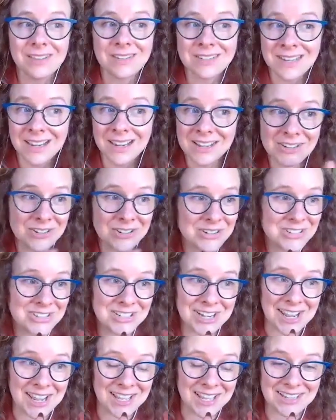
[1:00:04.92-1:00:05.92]
to
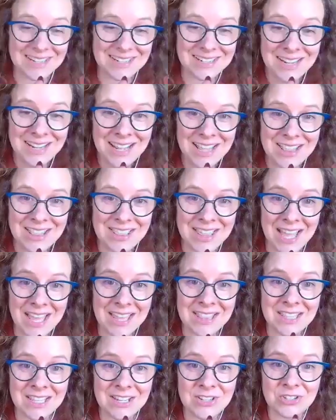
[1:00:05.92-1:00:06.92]
understand that
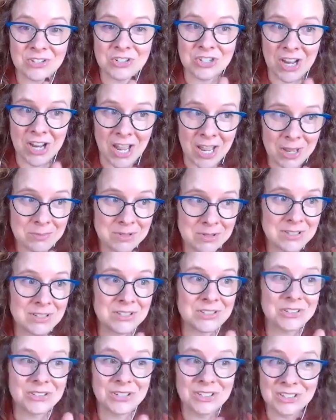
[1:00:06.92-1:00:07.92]
these are jobs,
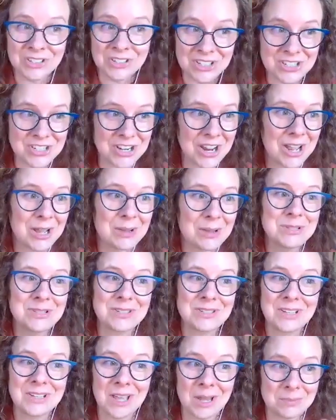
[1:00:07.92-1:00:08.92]
these are union
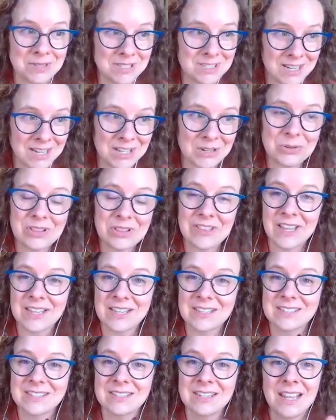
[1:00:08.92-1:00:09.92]
jobs. Come stand with
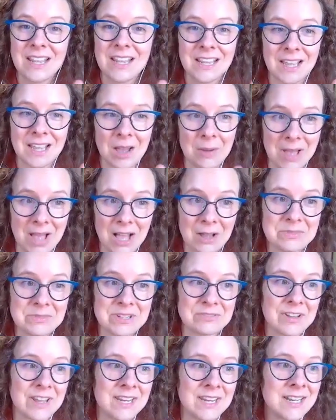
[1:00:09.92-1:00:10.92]
us, come help
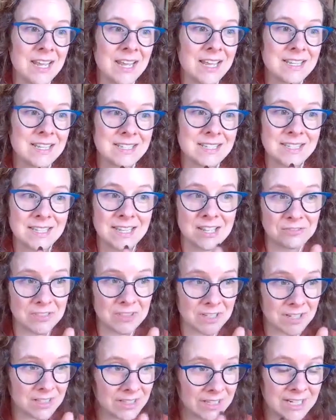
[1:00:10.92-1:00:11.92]
defend us. If
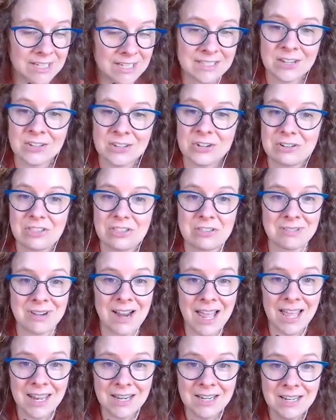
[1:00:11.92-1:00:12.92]
the clinic's under
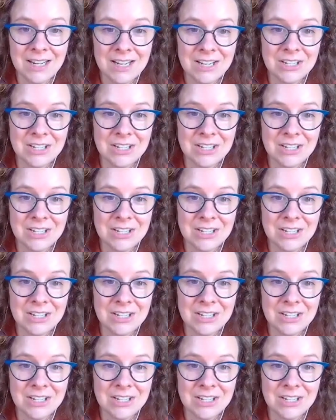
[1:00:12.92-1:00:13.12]
threat,